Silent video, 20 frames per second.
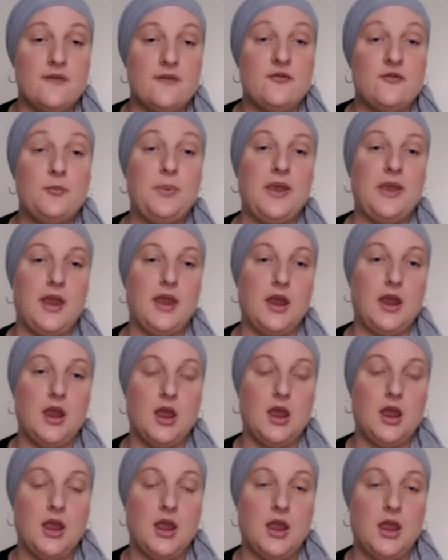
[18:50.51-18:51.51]
for
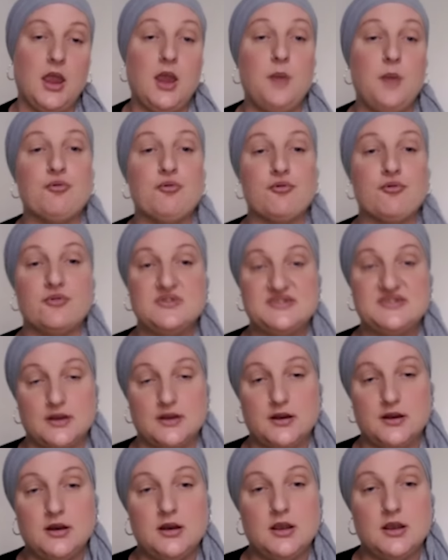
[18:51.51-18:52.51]
being in
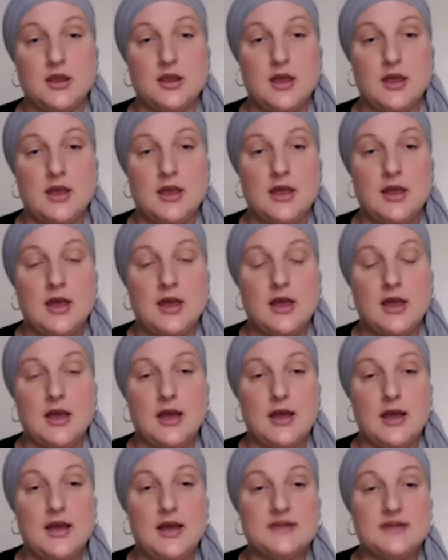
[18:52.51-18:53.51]
prison
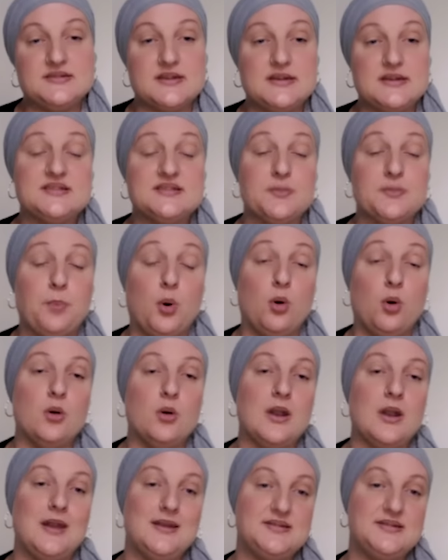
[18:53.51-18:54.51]
as a
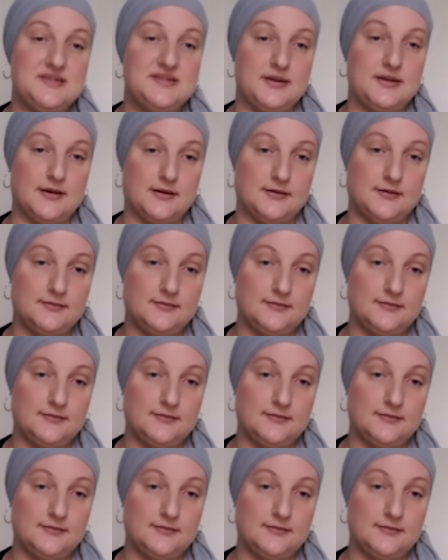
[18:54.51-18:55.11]
support listener